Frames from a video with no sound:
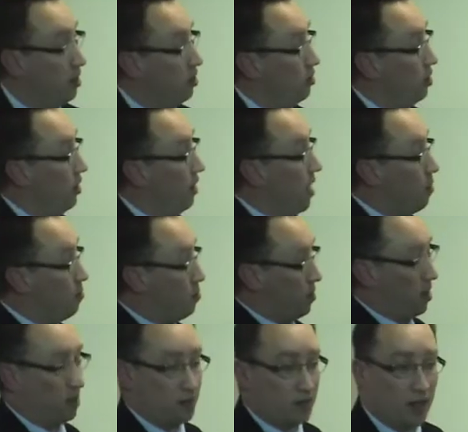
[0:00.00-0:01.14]

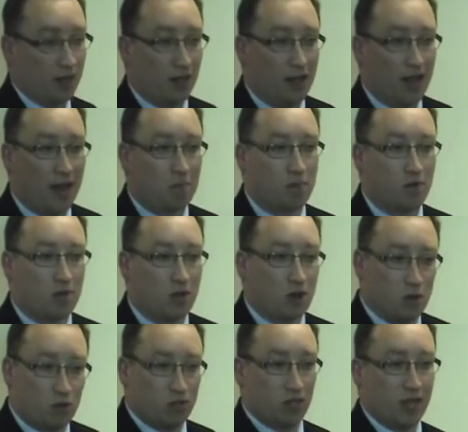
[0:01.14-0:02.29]
The lab
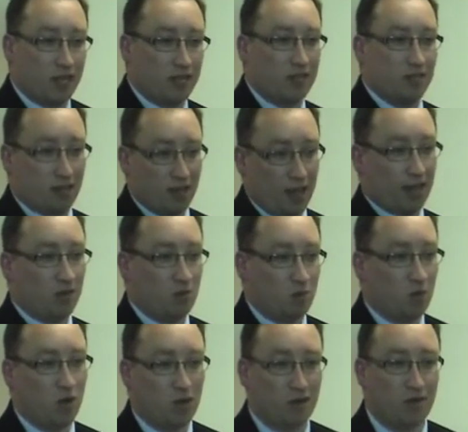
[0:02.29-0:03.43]
knows this and
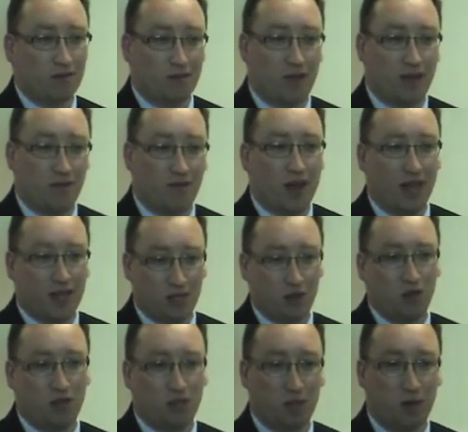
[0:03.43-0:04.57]
will advise
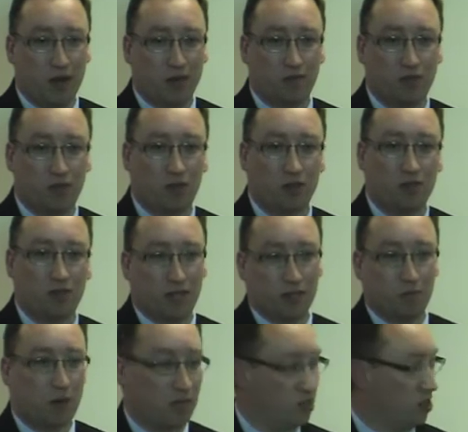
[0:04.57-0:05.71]
on the smear result, this
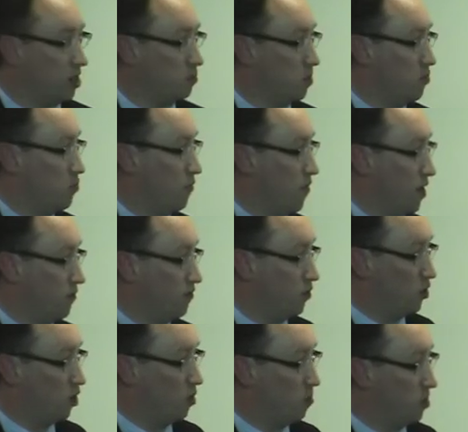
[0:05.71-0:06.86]
patient has been referred for
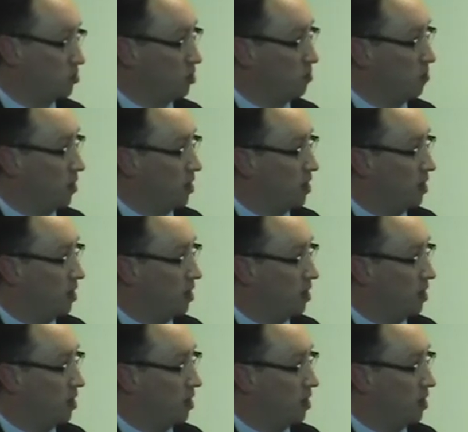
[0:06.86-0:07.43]
colposcopy.